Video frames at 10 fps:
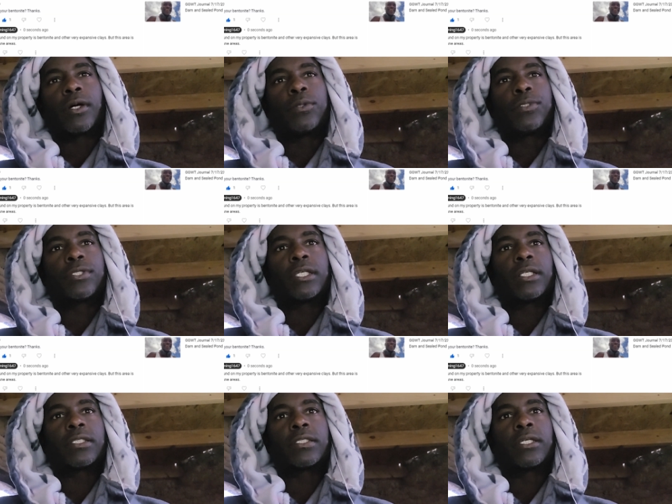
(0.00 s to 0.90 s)

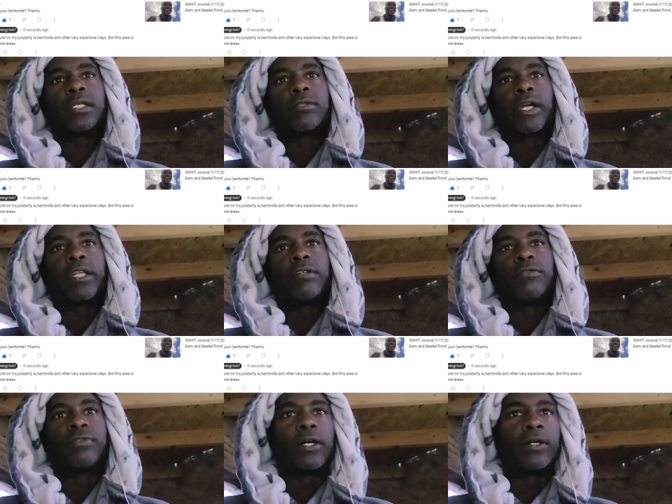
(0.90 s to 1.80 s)
06 Sig. Great
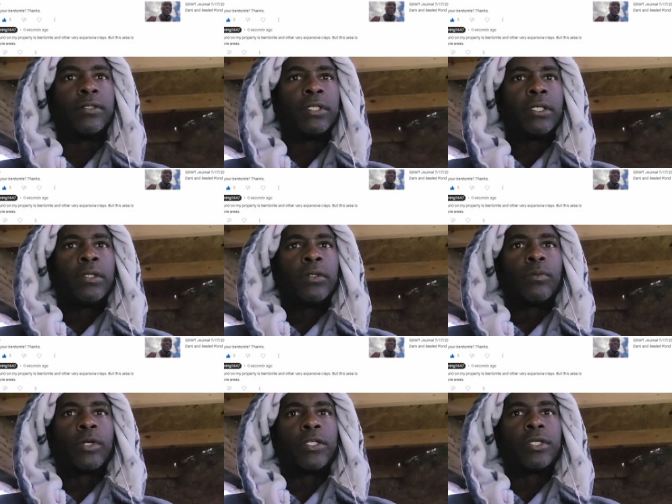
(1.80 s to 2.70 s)
info.
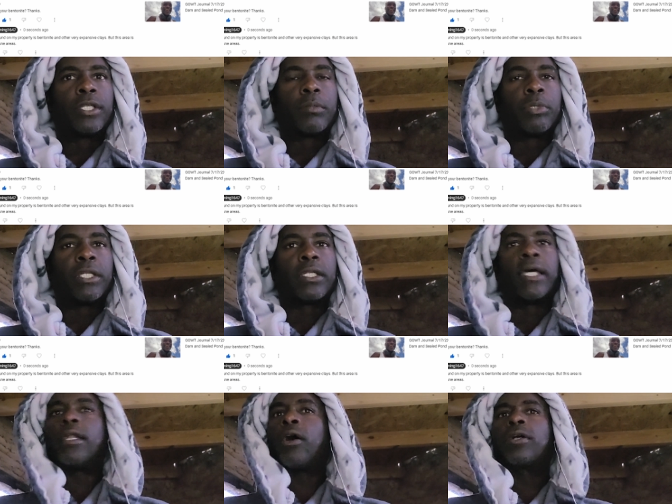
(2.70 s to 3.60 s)
Where do you get the
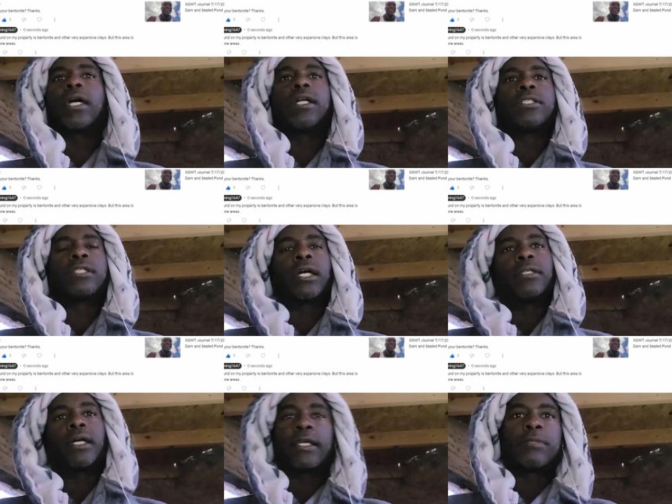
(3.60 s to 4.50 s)
bentonite? Oh, okay.
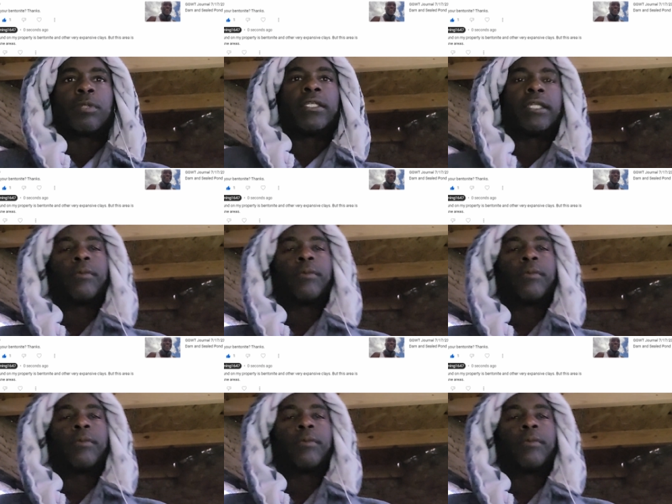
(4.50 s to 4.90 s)
I explained